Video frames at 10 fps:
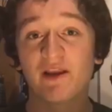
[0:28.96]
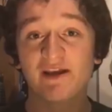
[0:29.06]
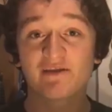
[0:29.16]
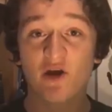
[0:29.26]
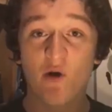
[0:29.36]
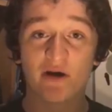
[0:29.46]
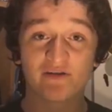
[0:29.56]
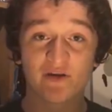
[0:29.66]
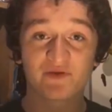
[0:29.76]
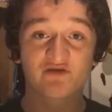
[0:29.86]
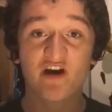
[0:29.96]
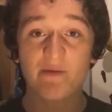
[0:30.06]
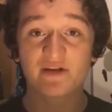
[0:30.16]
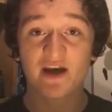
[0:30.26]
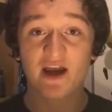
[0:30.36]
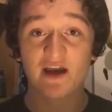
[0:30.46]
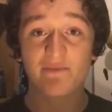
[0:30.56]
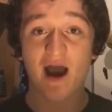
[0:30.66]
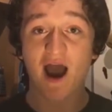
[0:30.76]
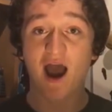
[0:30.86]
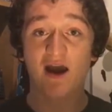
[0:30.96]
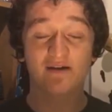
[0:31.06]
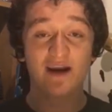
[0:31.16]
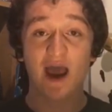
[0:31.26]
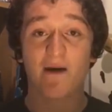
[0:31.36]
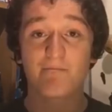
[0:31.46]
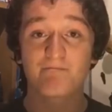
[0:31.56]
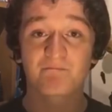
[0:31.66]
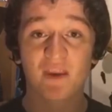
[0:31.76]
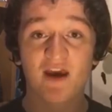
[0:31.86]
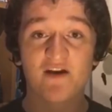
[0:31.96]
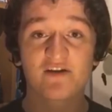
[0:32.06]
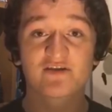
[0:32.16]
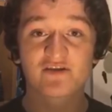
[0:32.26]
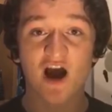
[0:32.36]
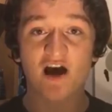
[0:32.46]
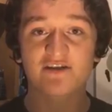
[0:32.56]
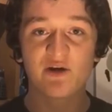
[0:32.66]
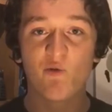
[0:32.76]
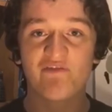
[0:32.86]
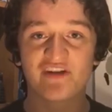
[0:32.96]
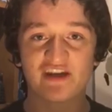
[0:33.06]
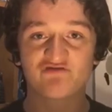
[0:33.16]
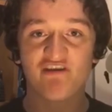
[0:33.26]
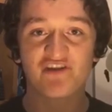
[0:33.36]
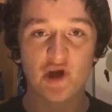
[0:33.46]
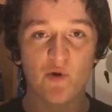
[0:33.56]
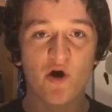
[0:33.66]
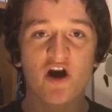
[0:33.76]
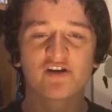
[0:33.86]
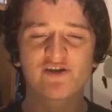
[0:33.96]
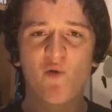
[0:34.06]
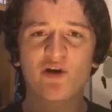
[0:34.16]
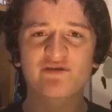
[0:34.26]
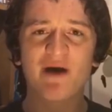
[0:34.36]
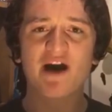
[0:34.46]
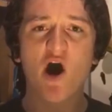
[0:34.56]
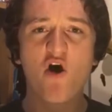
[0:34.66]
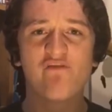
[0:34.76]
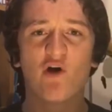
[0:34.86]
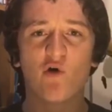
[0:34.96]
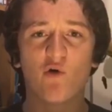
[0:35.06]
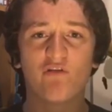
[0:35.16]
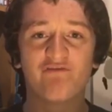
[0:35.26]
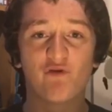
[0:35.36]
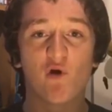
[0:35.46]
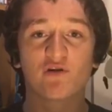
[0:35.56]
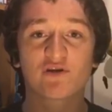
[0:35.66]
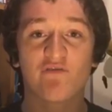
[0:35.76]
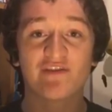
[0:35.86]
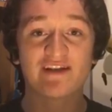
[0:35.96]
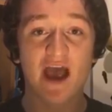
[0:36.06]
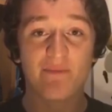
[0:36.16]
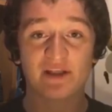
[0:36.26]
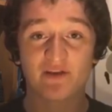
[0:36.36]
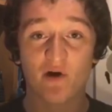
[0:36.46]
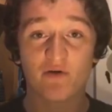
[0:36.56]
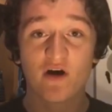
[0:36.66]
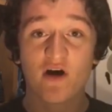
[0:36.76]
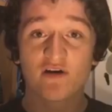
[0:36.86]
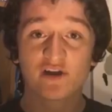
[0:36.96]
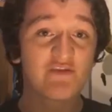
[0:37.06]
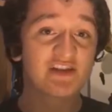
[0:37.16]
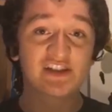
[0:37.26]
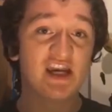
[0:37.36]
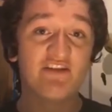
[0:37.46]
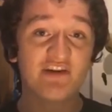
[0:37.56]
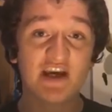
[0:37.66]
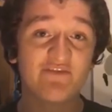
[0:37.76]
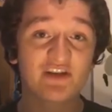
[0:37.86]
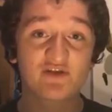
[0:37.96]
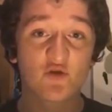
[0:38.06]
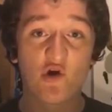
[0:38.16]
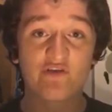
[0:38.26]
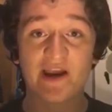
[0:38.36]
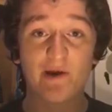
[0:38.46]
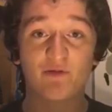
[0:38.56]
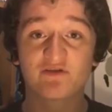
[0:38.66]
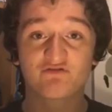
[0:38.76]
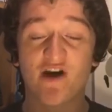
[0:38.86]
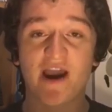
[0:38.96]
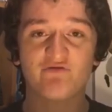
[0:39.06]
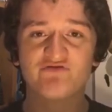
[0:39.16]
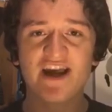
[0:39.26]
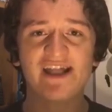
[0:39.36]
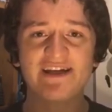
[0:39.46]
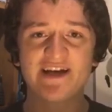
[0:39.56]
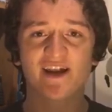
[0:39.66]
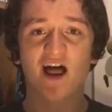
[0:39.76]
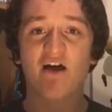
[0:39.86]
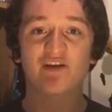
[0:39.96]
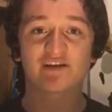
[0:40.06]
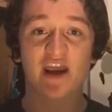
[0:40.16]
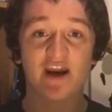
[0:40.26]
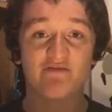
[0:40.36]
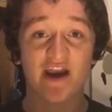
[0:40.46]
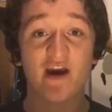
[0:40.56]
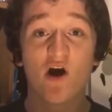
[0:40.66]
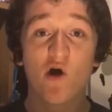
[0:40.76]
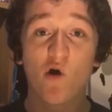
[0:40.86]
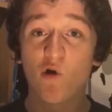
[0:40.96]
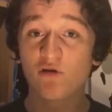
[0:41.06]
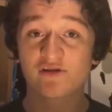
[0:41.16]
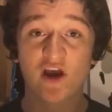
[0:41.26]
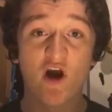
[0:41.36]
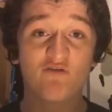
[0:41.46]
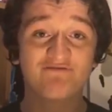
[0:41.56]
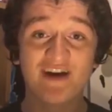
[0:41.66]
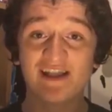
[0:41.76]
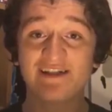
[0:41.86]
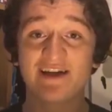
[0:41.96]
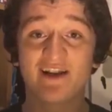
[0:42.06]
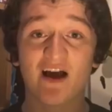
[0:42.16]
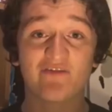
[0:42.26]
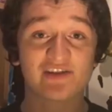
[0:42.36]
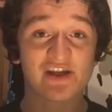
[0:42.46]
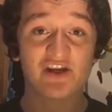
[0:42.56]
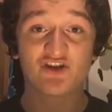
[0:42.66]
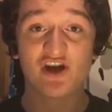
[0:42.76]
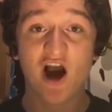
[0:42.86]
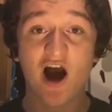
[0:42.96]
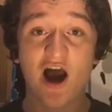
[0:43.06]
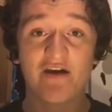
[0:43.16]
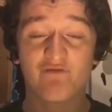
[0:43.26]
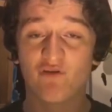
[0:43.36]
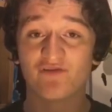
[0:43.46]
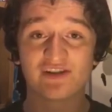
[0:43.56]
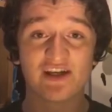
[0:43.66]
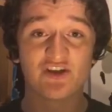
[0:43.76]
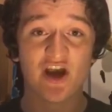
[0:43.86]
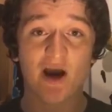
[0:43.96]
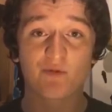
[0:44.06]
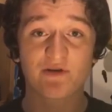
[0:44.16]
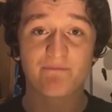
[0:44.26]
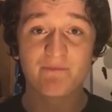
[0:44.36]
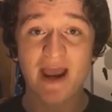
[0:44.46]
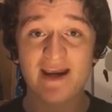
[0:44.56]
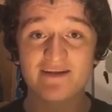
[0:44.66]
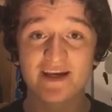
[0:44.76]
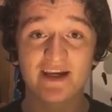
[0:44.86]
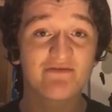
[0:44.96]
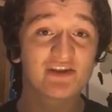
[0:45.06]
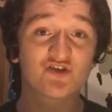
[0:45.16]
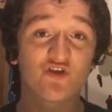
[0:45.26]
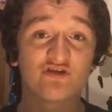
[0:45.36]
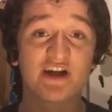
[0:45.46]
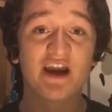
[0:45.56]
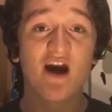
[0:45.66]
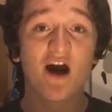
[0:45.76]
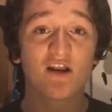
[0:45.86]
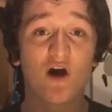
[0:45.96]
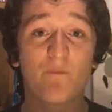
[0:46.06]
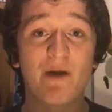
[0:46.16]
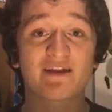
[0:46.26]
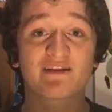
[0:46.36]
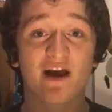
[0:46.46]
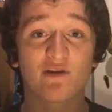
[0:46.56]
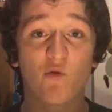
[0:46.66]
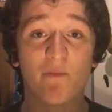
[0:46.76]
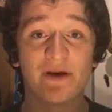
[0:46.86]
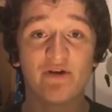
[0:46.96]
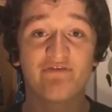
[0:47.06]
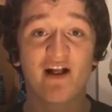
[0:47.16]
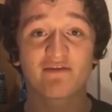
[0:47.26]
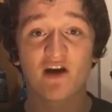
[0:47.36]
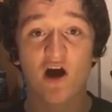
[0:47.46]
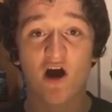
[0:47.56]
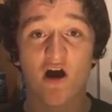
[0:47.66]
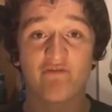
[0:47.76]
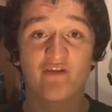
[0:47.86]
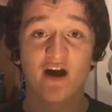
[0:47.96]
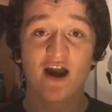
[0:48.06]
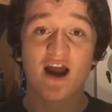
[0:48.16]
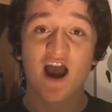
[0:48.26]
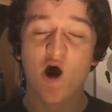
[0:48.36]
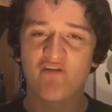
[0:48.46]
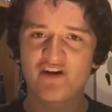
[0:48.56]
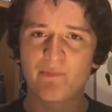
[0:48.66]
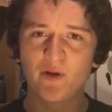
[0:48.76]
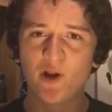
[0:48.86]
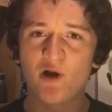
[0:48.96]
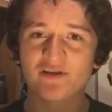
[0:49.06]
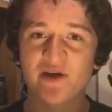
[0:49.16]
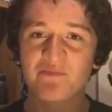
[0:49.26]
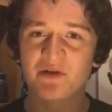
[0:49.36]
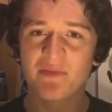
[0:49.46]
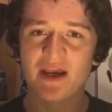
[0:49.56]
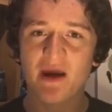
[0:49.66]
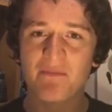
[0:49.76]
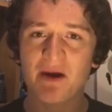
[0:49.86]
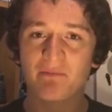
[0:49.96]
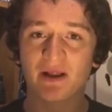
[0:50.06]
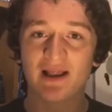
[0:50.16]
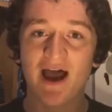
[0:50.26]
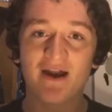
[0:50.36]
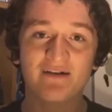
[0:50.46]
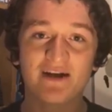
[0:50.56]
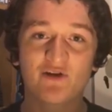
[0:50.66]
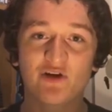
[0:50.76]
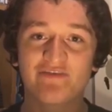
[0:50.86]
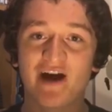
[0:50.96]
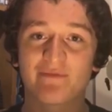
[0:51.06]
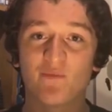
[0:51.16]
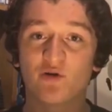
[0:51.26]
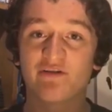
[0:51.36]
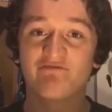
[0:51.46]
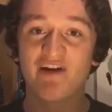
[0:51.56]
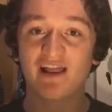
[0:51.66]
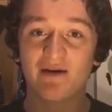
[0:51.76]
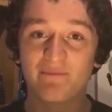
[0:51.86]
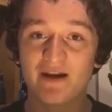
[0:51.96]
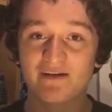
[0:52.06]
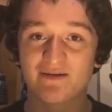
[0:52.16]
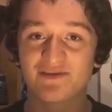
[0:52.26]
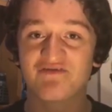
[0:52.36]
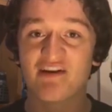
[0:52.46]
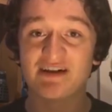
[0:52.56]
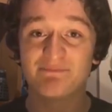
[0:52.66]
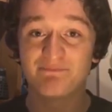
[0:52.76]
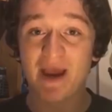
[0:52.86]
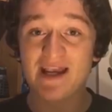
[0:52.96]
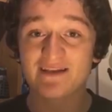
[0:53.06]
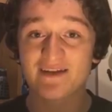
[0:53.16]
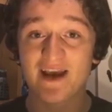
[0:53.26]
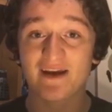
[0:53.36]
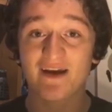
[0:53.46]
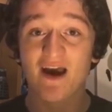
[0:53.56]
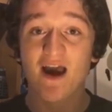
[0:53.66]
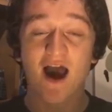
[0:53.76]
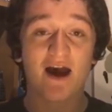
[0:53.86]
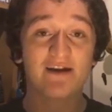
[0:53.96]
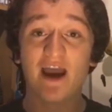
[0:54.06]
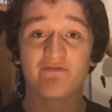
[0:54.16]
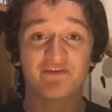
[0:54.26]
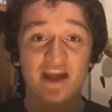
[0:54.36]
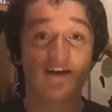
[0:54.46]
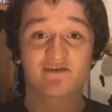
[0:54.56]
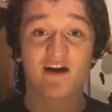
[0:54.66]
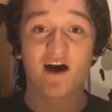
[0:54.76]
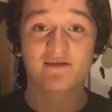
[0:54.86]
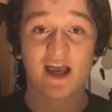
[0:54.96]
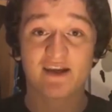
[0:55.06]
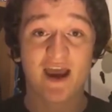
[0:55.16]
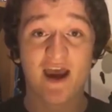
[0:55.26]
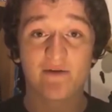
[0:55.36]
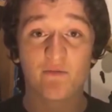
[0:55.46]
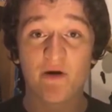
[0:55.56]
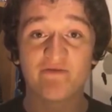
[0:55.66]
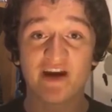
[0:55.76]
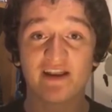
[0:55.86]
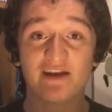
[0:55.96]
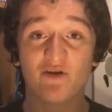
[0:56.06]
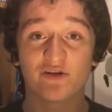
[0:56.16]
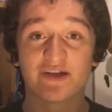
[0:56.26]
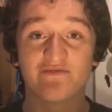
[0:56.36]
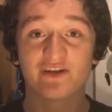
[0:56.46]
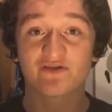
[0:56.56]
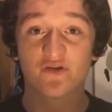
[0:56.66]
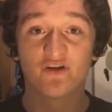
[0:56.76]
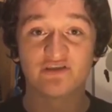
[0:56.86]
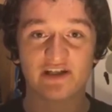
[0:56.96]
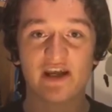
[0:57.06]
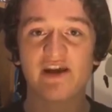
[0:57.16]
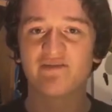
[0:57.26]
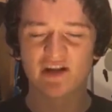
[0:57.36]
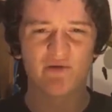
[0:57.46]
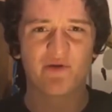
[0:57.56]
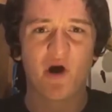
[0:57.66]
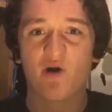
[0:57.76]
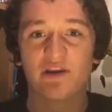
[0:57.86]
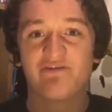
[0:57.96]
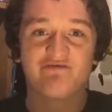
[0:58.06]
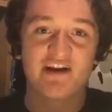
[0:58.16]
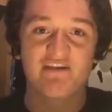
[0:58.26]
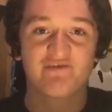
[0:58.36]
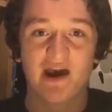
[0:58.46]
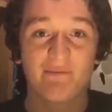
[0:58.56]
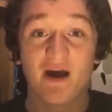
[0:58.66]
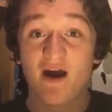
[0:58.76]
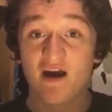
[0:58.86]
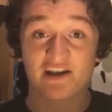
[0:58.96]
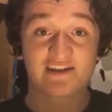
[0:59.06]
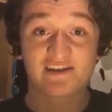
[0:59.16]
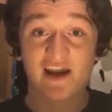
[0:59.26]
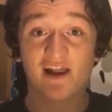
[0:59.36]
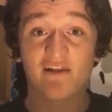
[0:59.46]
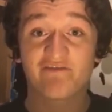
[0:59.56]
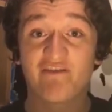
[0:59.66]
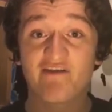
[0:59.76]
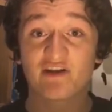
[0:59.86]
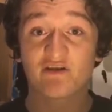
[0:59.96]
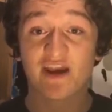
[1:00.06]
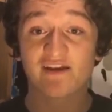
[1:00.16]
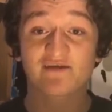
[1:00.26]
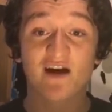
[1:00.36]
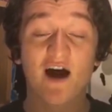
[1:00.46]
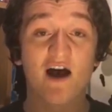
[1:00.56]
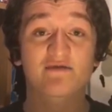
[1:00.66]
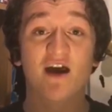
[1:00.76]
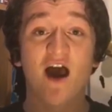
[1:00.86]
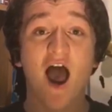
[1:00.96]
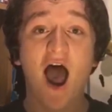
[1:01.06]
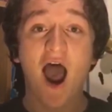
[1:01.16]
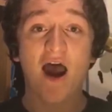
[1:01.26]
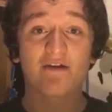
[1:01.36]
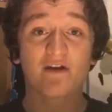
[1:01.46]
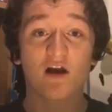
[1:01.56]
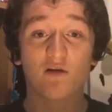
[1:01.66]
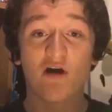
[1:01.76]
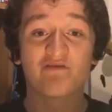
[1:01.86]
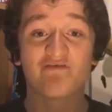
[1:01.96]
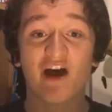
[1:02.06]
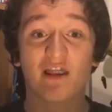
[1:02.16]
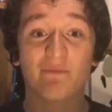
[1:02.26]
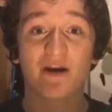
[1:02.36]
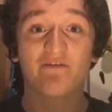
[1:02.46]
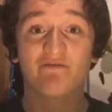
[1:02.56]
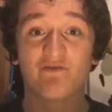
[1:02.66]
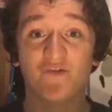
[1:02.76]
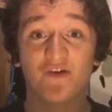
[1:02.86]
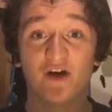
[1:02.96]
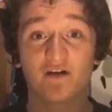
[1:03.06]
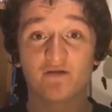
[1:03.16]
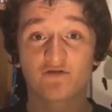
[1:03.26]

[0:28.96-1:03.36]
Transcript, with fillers: Please go and subscribe to him and yeah, starting with this review. So what are my overall thoughts on this episode? So the scenery in this story was great, really did like the scenery. Also, really did like the CGI, thought the CGI was amazing in this story, a lot better than The Woman Who Fell to Earth. However, the plot seemed to be a bit bland, it could have had more development, it was very basic, and yeah, the guest stars, again, were really good in the story, even though there were only three of them, still very good guest stars, and a lot of development for the